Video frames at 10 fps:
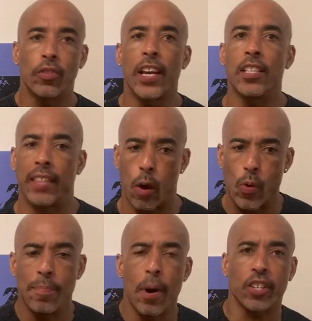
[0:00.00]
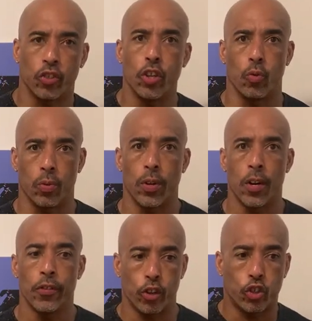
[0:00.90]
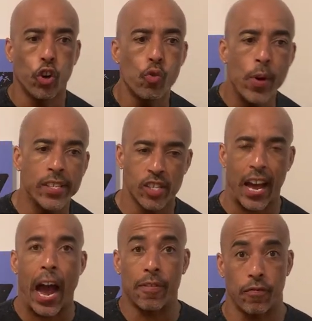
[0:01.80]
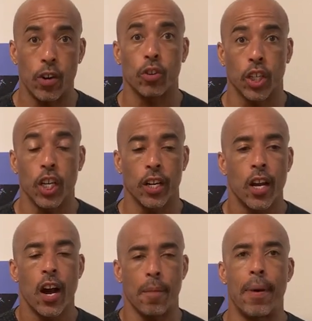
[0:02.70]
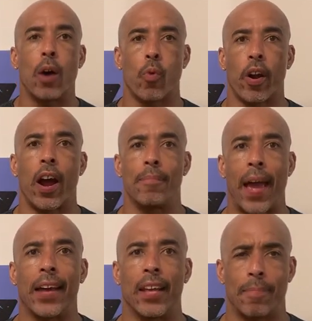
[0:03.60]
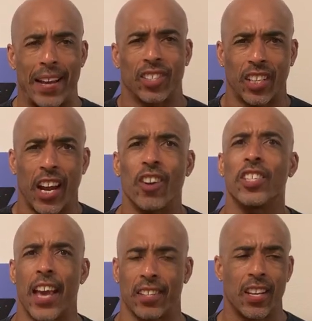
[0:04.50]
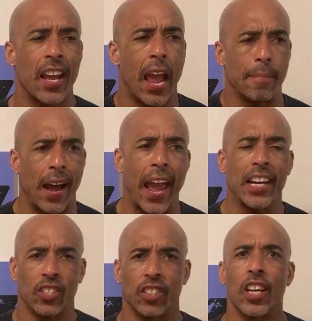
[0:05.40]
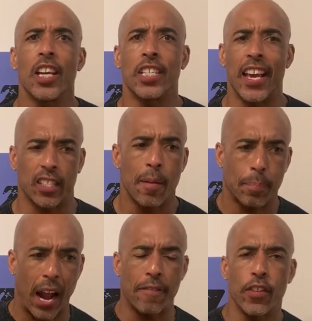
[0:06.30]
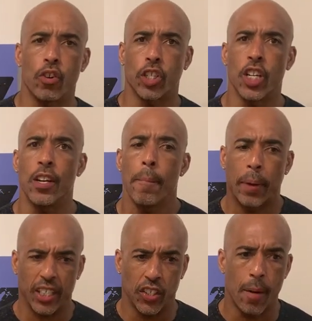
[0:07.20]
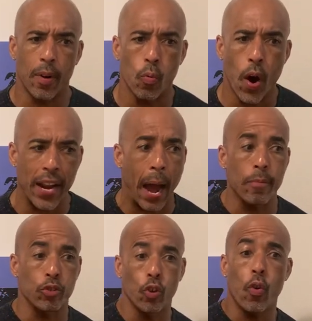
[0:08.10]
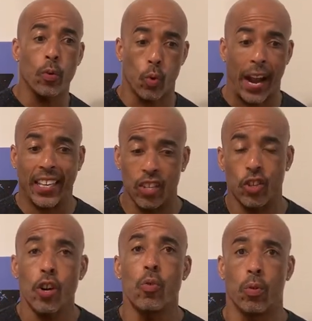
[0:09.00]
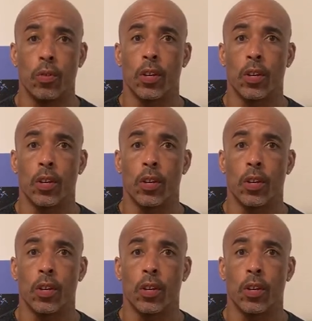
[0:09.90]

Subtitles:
things that we must do. There's two reasons I feel good about where I'm at. Am I scared? Yes. Am I anxious? Yes. But I feel good because, number one, I'm doing what I can do